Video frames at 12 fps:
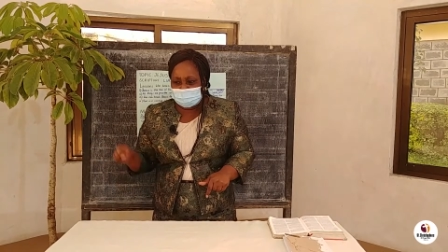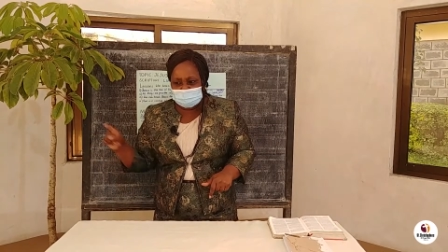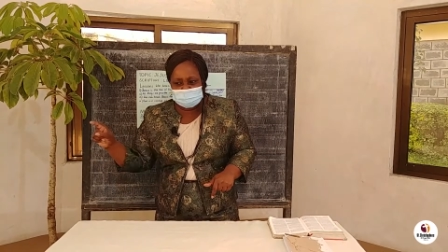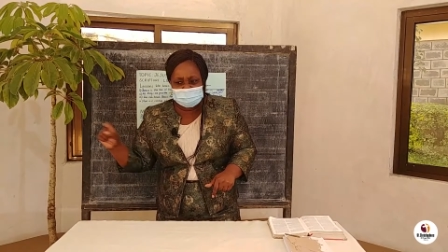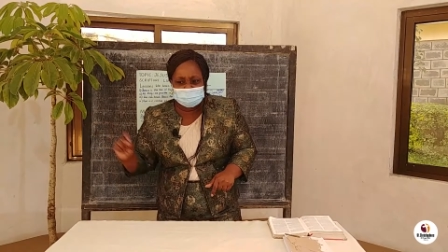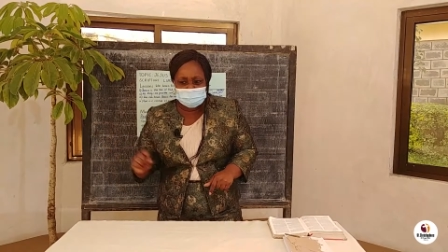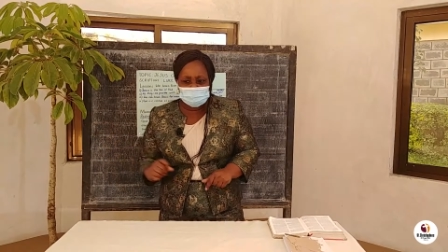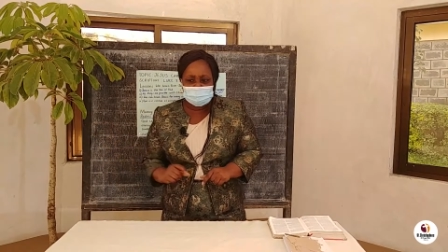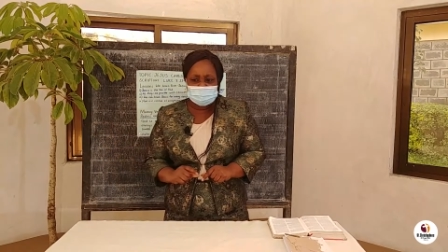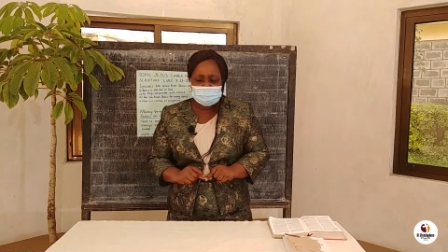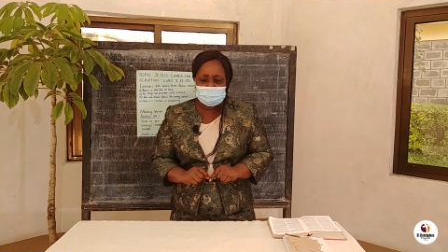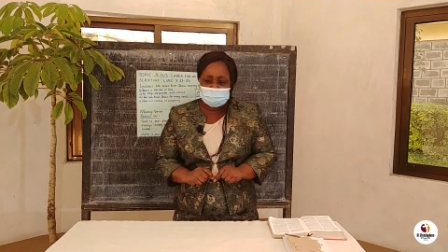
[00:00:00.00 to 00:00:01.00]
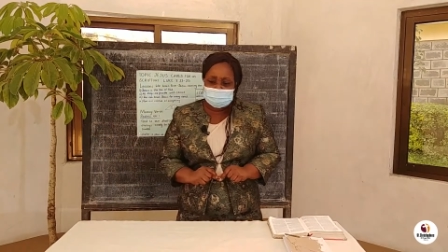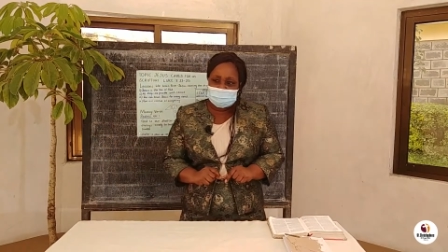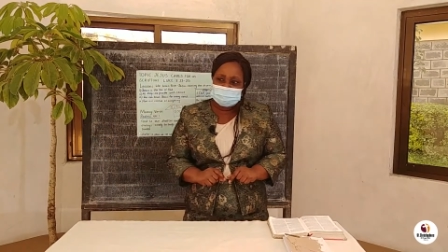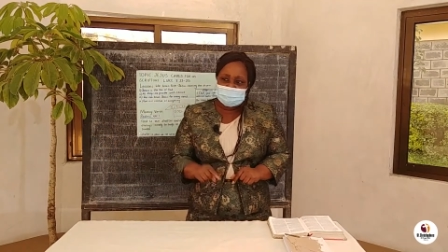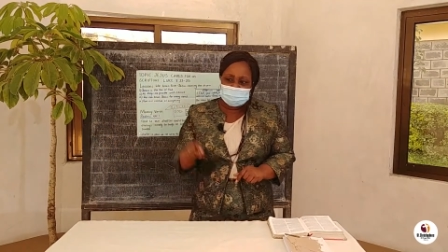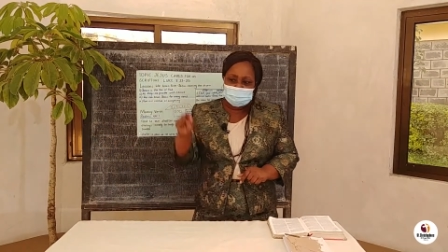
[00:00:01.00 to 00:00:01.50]
Is he able to help
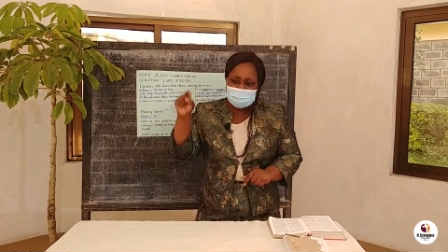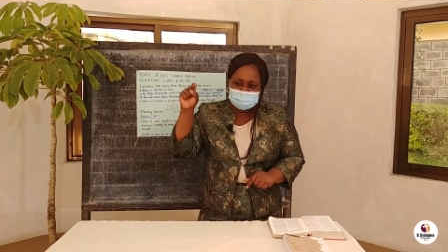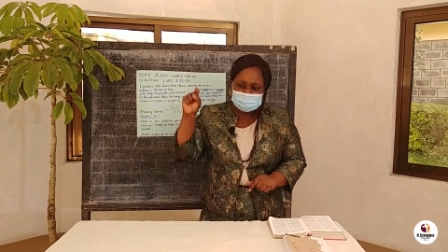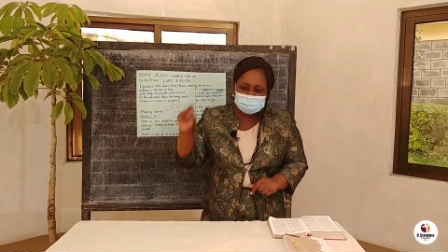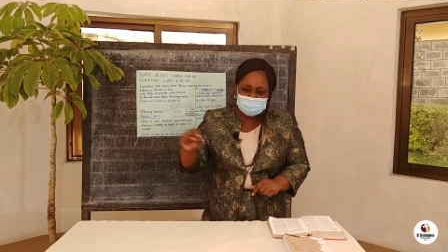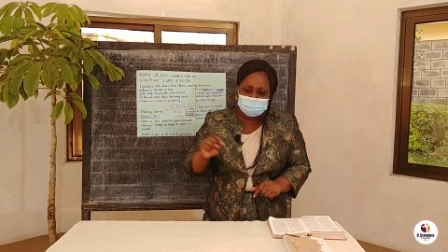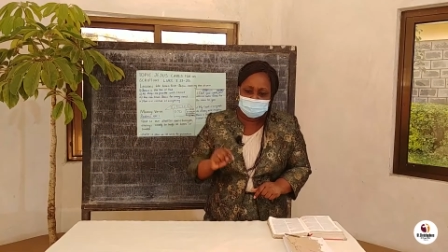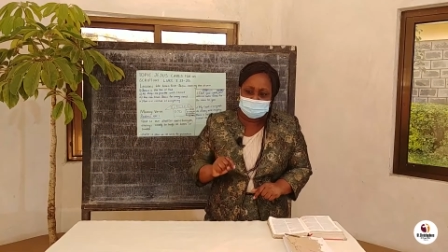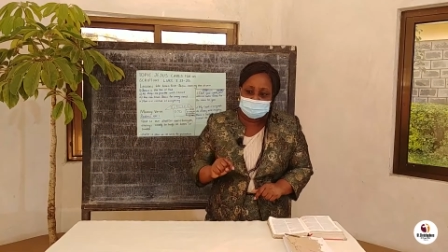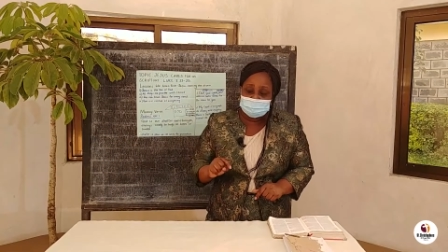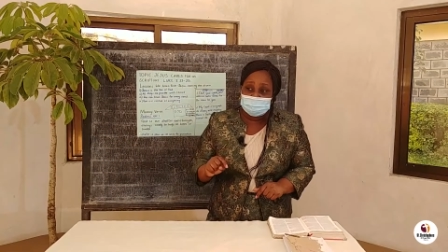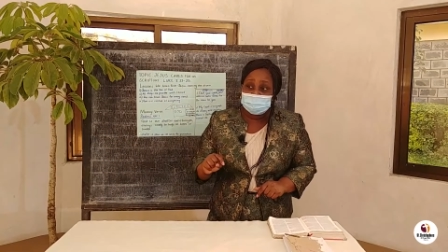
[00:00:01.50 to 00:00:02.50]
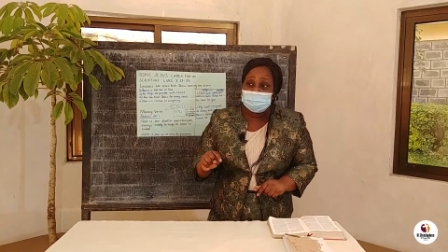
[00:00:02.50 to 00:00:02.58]
us? And we are in the same boat.